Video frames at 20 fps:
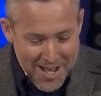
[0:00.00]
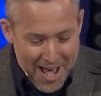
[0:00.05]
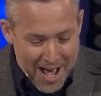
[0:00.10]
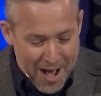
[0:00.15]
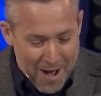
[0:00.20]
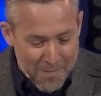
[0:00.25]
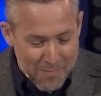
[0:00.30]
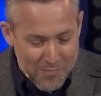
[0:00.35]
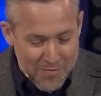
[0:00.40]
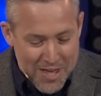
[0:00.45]

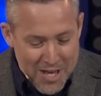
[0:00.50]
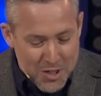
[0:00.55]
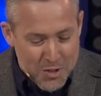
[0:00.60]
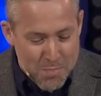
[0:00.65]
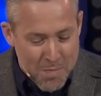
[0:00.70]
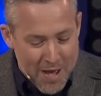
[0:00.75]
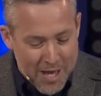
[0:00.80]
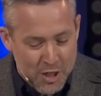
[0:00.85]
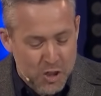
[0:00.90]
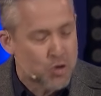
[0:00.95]
Um,
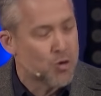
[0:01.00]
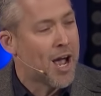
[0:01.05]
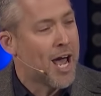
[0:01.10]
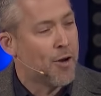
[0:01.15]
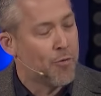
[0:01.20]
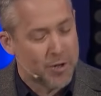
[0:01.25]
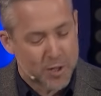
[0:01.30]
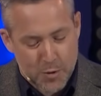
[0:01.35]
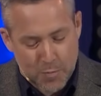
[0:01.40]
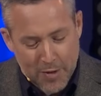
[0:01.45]
these men try
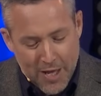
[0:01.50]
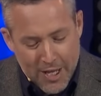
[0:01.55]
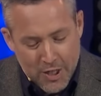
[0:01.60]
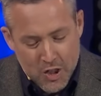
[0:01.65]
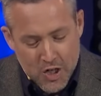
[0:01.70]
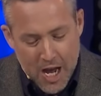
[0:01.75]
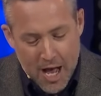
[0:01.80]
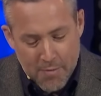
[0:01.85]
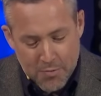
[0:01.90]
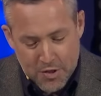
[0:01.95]
to
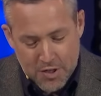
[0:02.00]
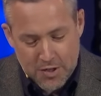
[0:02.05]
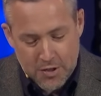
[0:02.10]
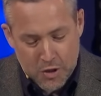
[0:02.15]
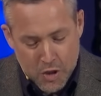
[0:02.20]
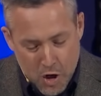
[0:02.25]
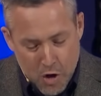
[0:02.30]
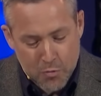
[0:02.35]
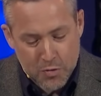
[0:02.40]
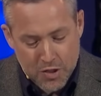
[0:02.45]
explain Job's,
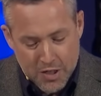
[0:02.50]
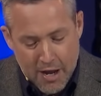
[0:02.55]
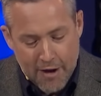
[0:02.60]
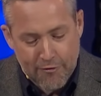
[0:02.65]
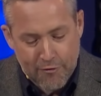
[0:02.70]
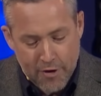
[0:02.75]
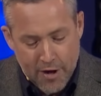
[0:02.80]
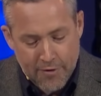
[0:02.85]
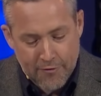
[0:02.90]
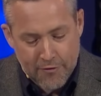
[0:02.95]
Job's
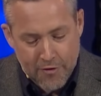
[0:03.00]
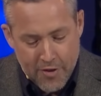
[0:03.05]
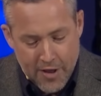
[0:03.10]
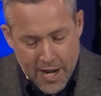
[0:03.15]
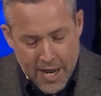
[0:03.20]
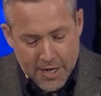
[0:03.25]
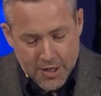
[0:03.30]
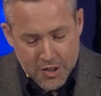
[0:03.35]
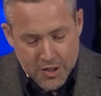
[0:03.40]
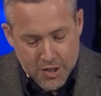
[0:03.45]
suffering for
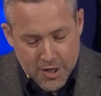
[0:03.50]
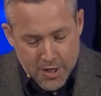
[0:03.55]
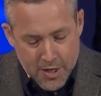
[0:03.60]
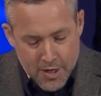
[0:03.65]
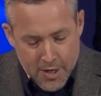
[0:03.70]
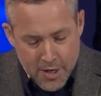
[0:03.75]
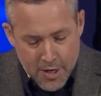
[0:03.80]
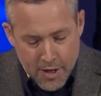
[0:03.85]
the next